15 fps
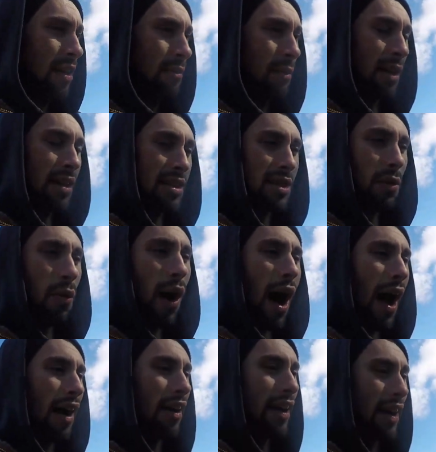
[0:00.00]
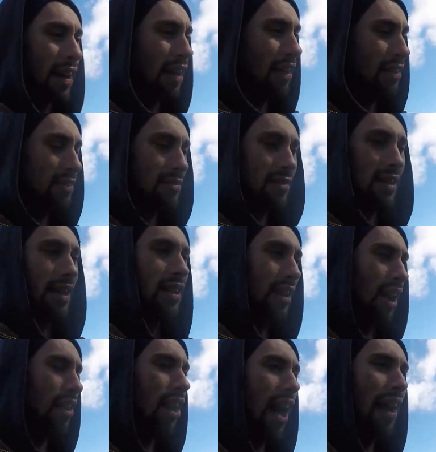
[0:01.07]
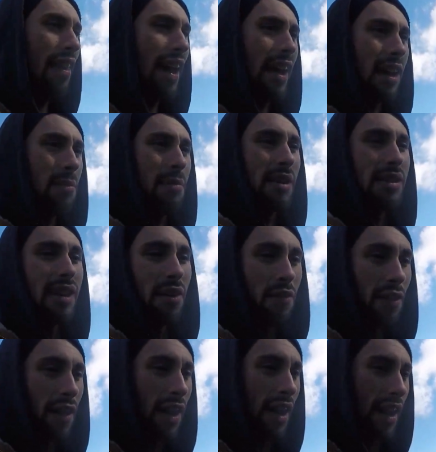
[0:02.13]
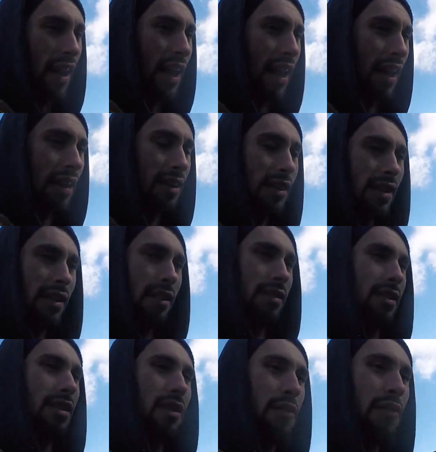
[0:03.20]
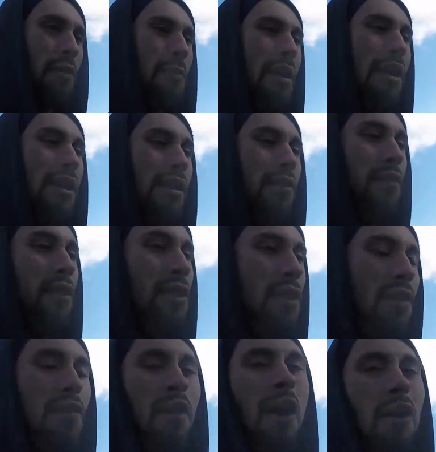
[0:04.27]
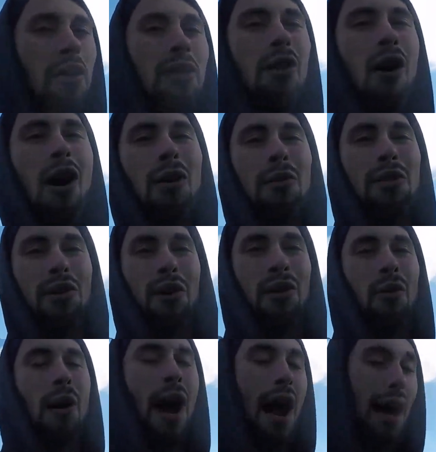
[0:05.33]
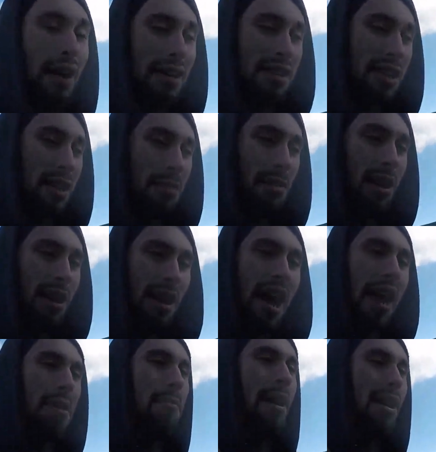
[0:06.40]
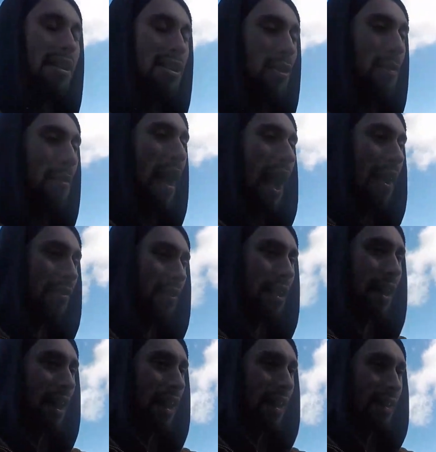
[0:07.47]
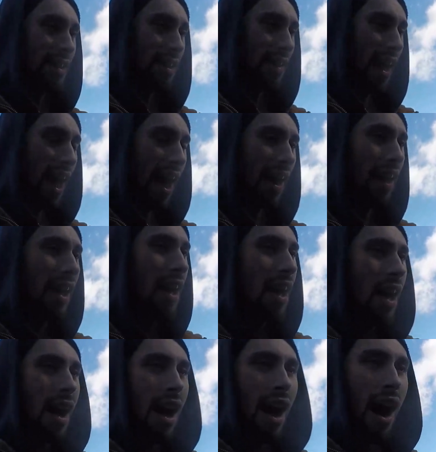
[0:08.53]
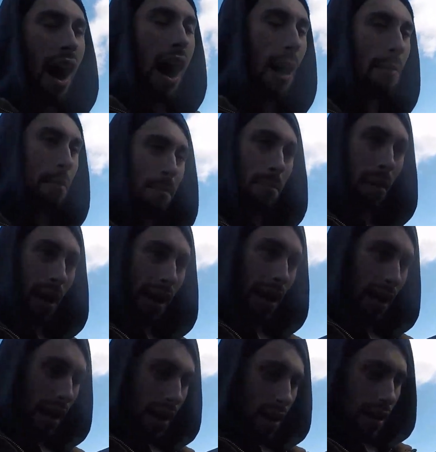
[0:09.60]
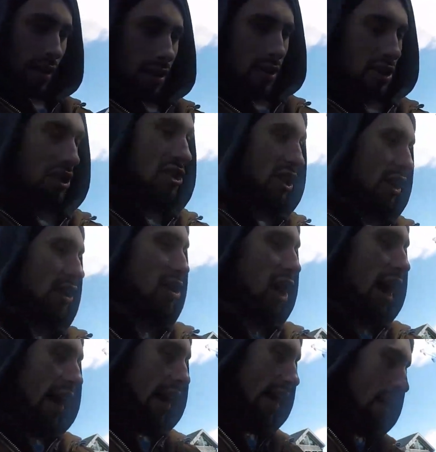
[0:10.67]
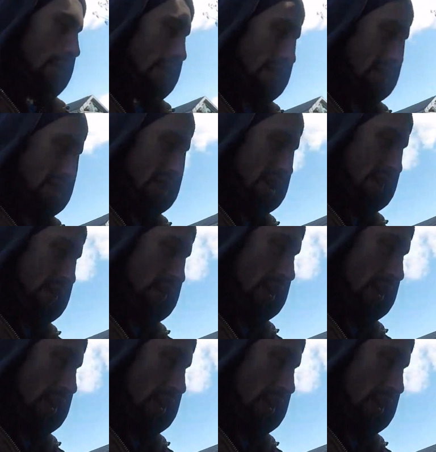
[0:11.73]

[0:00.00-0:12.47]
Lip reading: because the wiring, a lot of that could be different, and for you to follow along with all the wiring is going to be a nightmare, so I'm not even going to get into that. But just going to try and get a bunch of stuff